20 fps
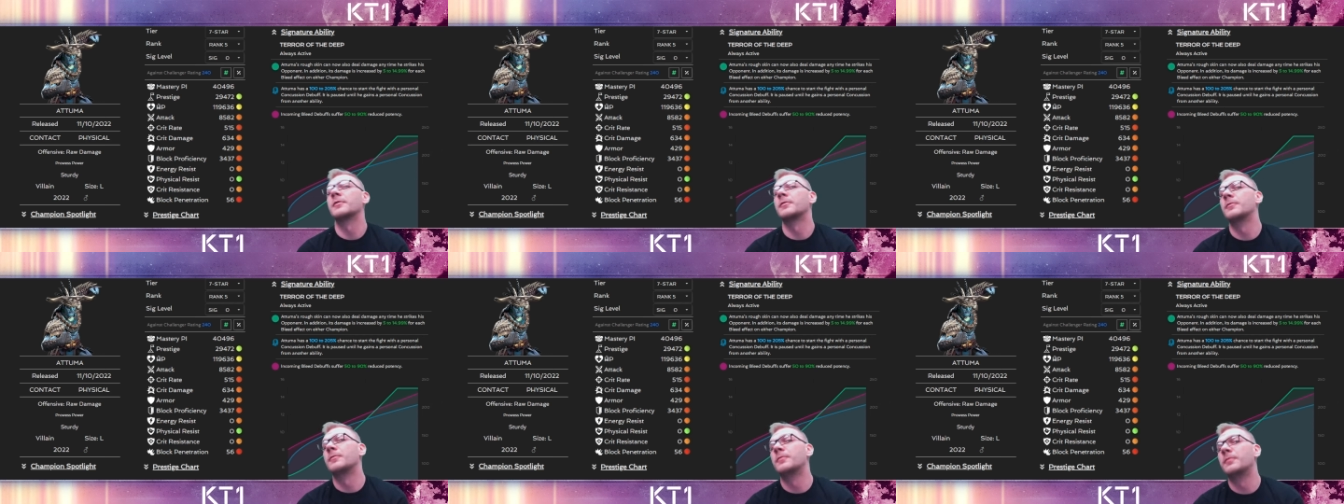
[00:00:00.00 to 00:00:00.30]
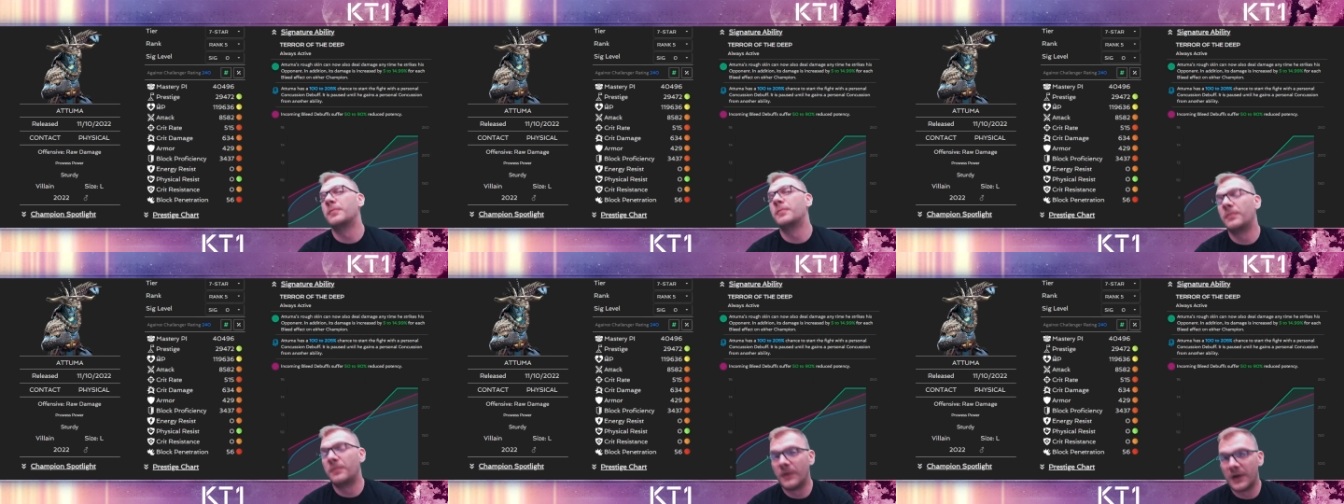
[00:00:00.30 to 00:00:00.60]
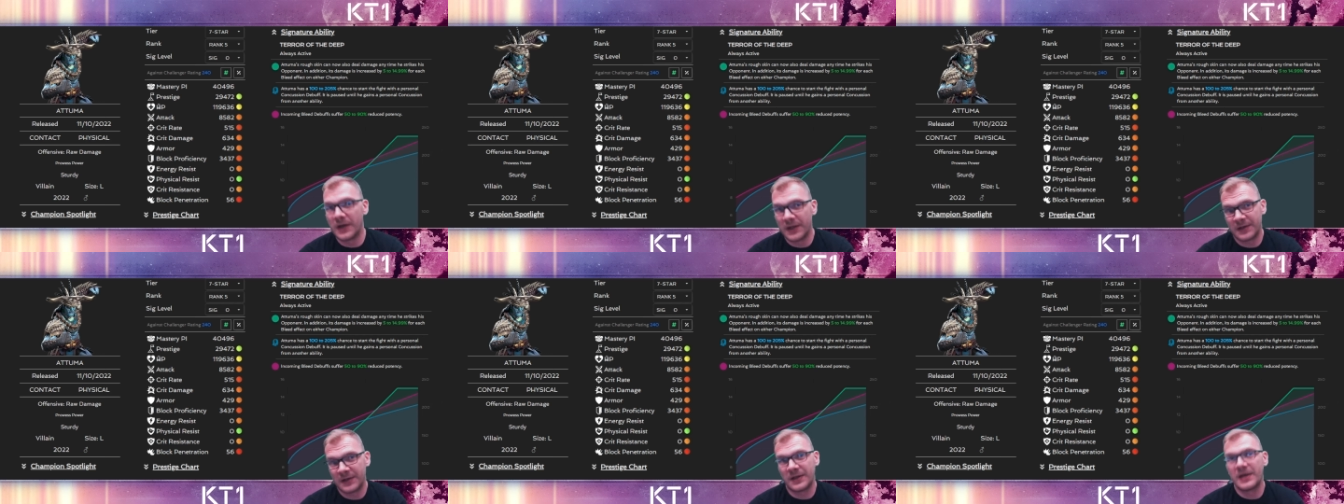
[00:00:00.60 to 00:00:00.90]

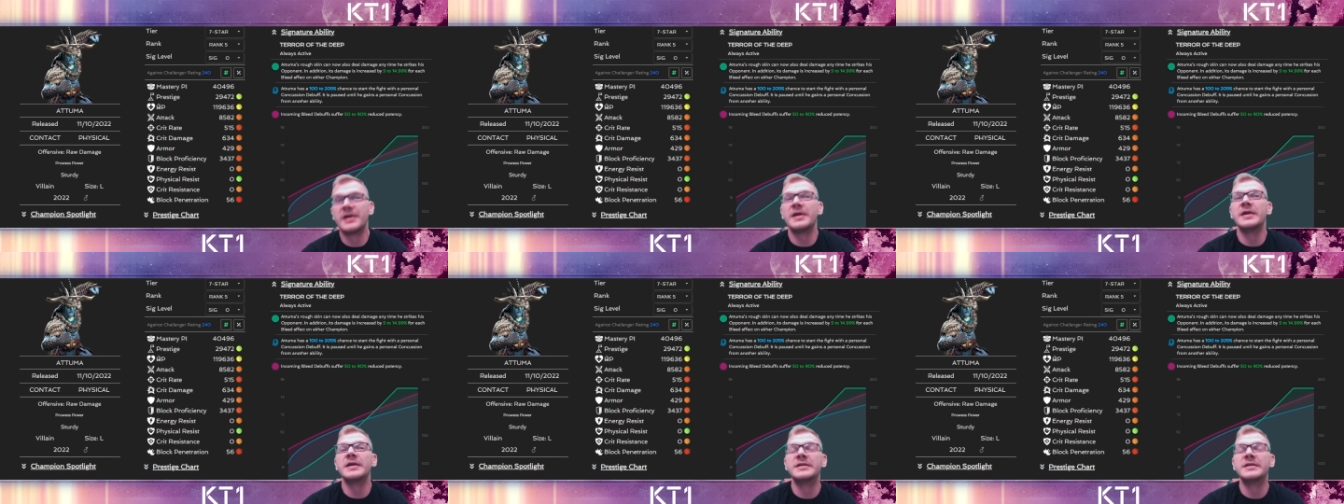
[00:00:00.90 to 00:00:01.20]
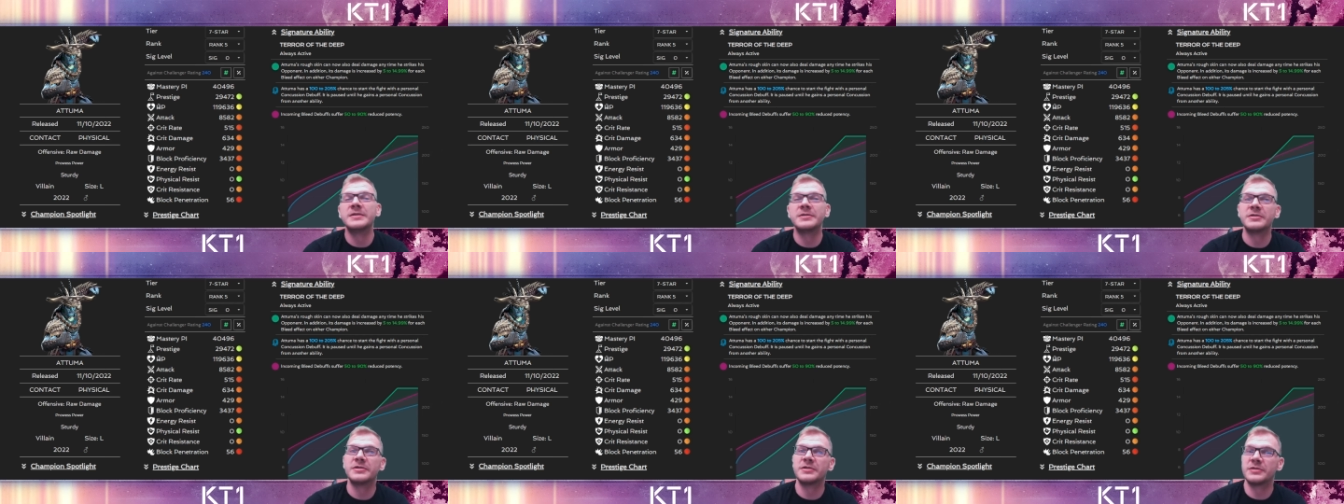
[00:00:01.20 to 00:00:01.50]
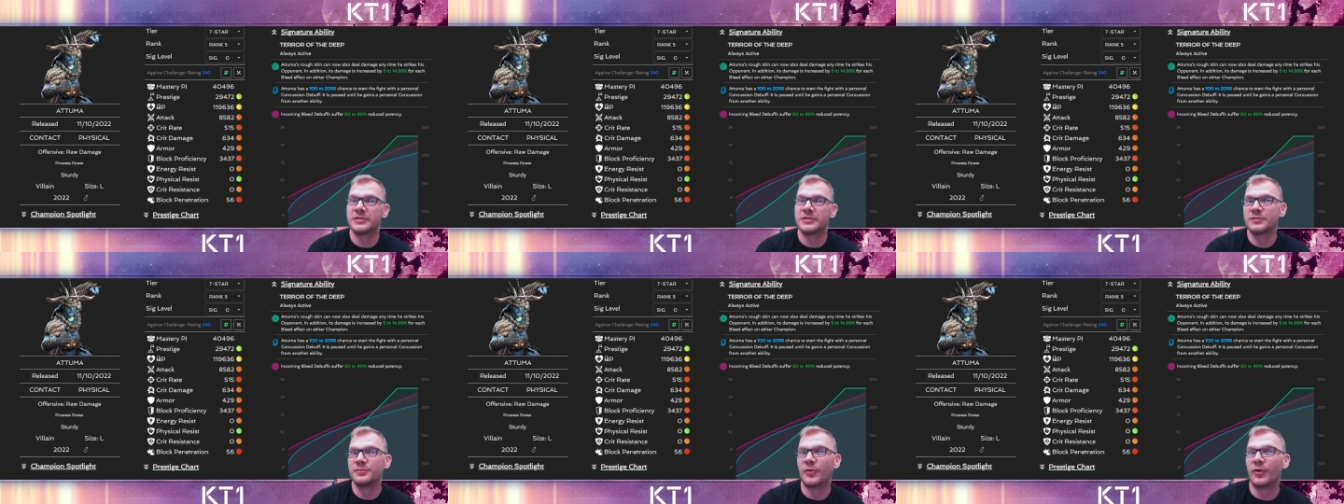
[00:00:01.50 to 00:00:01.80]
when he's
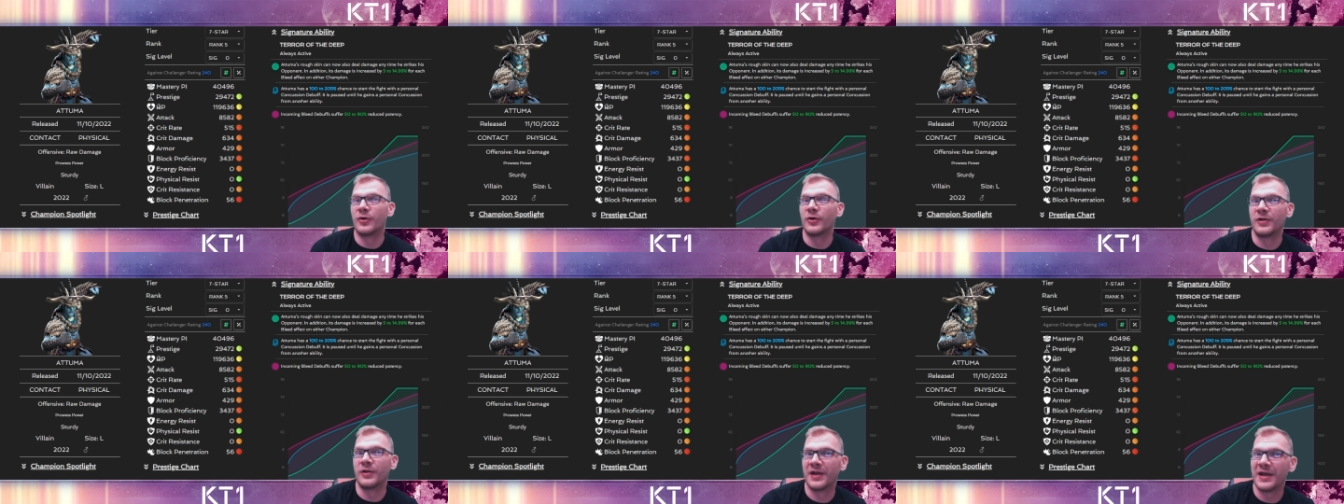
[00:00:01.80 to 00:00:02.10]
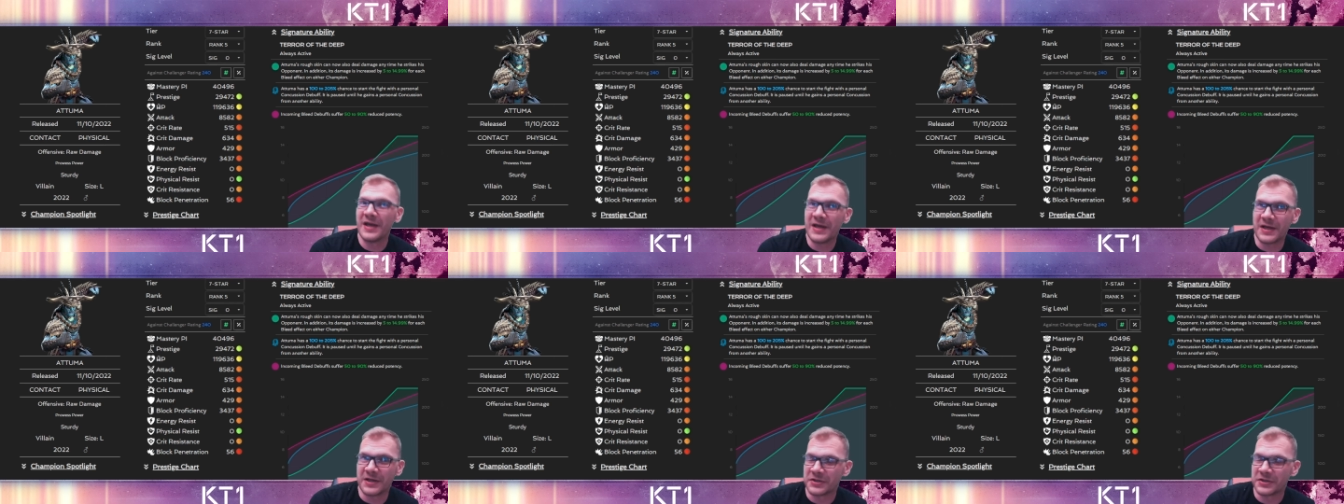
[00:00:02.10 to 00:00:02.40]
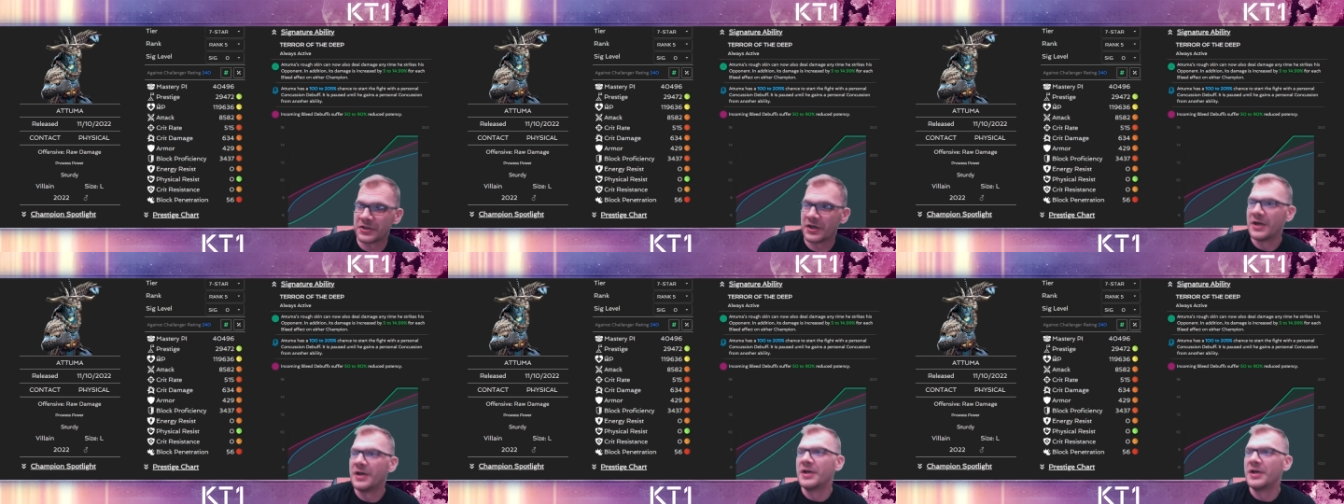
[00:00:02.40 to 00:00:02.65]
small-ish,